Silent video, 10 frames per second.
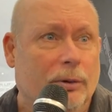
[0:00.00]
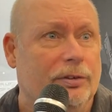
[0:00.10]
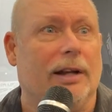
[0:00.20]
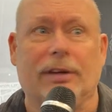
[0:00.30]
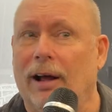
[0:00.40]
we
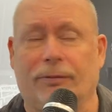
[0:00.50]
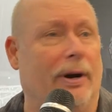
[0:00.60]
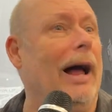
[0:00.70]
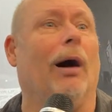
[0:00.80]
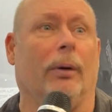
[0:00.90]
sat down
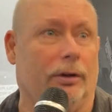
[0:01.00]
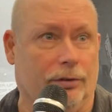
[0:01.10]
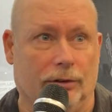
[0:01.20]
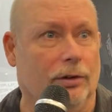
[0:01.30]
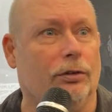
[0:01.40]
for hours
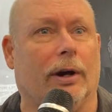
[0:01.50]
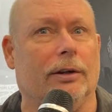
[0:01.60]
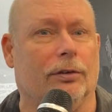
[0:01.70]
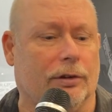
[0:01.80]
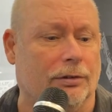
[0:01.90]
and tried
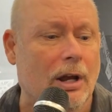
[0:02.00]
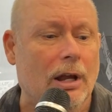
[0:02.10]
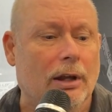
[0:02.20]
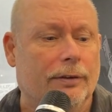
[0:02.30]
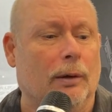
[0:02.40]
to discuss.
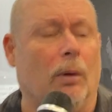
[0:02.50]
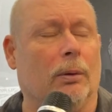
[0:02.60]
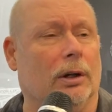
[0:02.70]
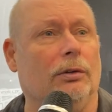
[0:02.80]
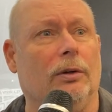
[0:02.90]
I think what
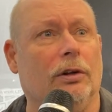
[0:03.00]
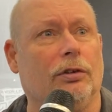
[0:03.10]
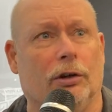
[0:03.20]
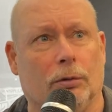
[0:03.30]
we're going to do this year is